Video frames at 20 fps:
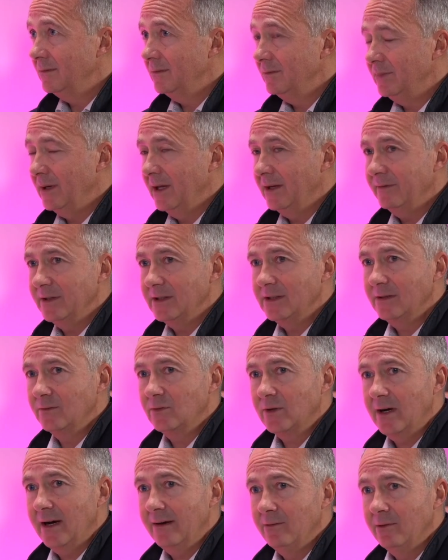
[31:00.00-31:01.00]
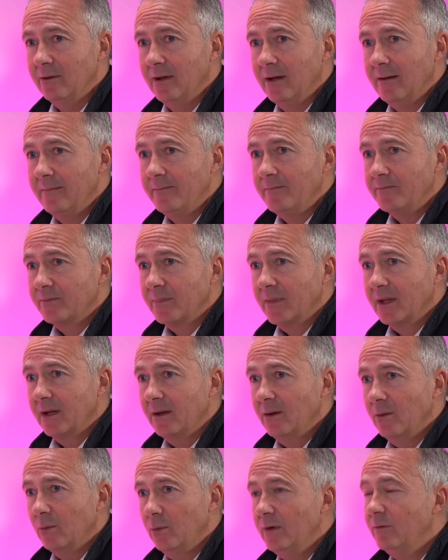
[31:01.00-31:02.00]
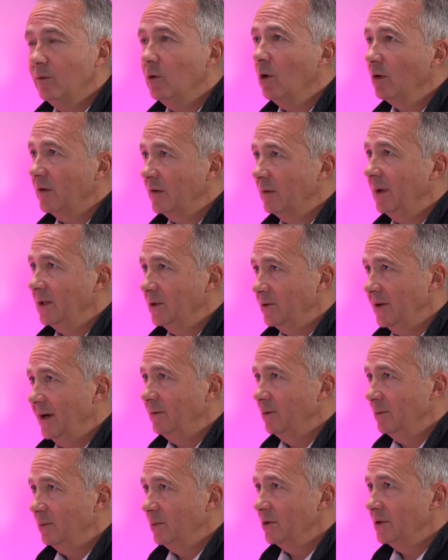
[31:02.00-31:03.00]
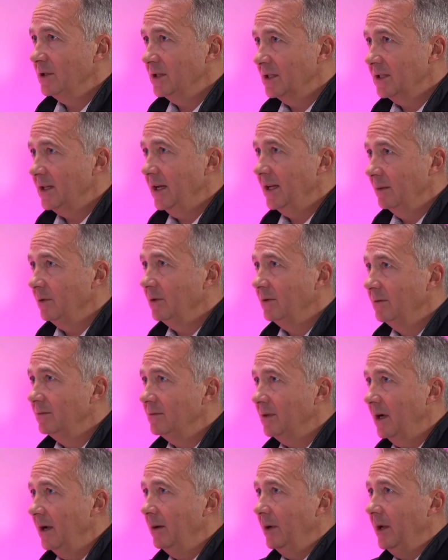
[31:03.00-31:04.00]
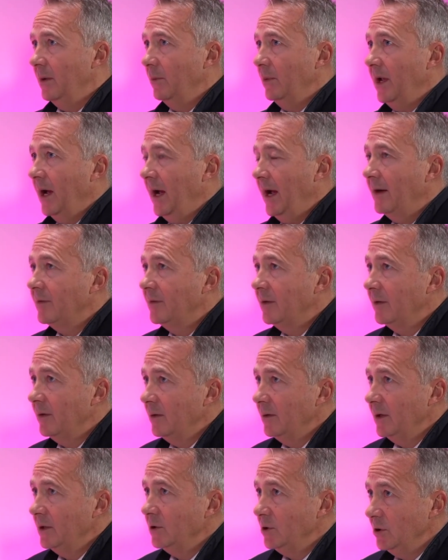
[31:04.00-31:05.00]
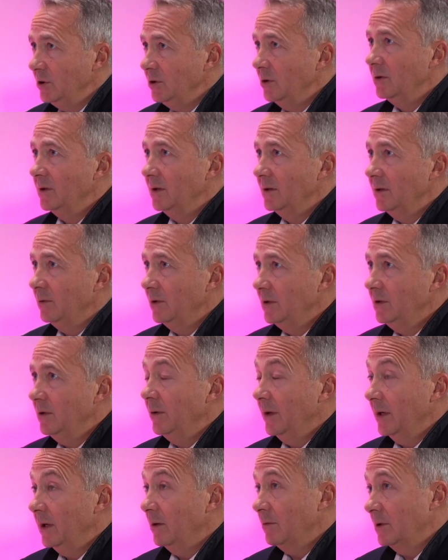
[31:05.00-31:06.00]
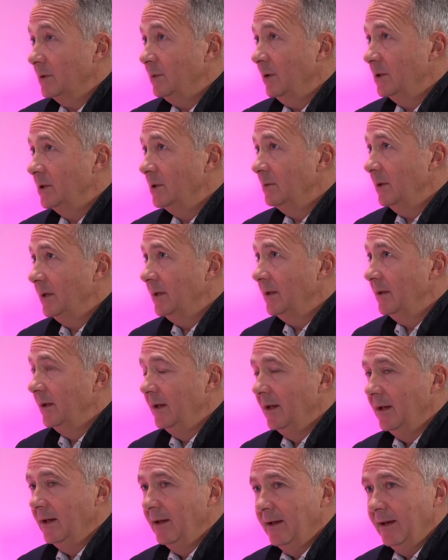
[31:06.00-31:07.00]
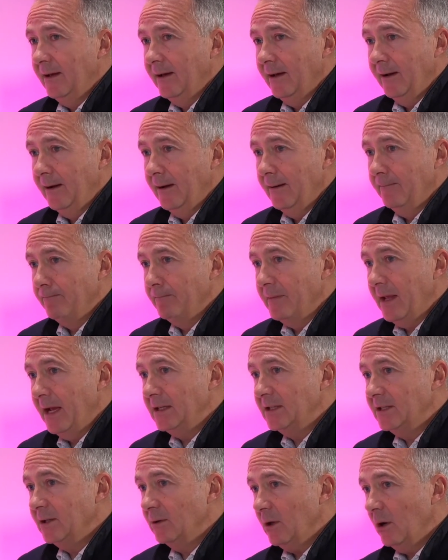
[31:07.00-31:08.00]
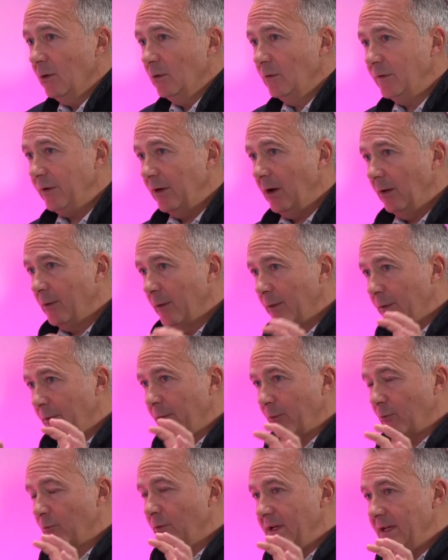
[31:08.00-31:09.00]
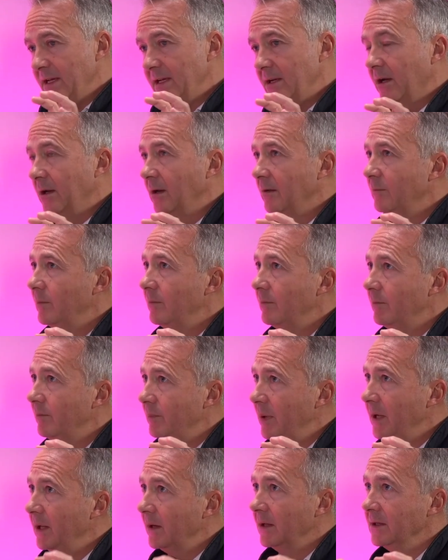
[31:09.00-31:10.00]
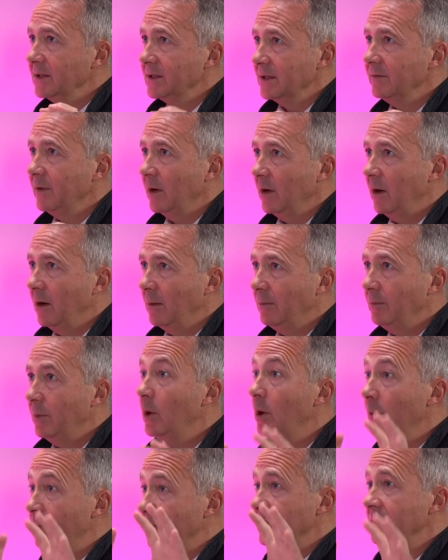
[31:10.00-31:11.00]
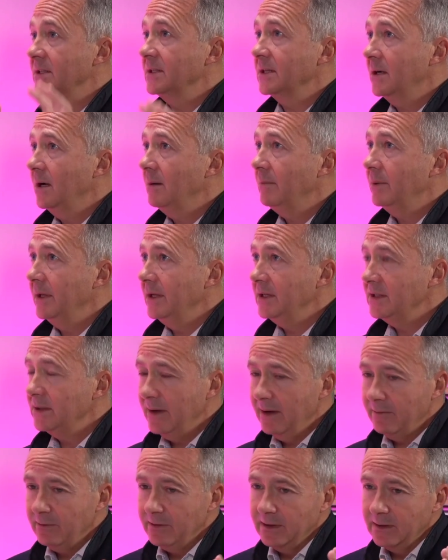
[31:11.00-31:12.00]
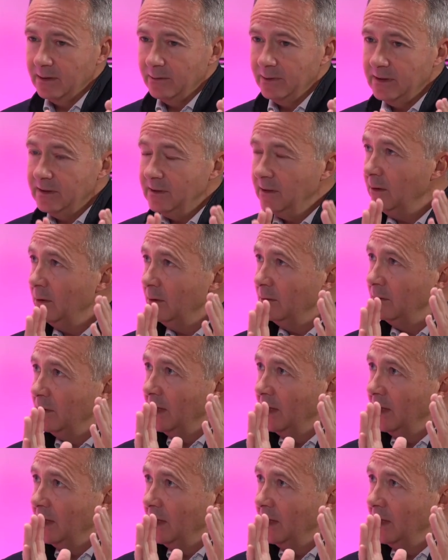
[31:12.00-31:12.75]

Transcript: benefits of travel, we've got to make travel more sustainable. Right? We have to ensure that we're doing it responsibly. And so those are the 3 kind of pillars of our purpose as a company. So everything that we do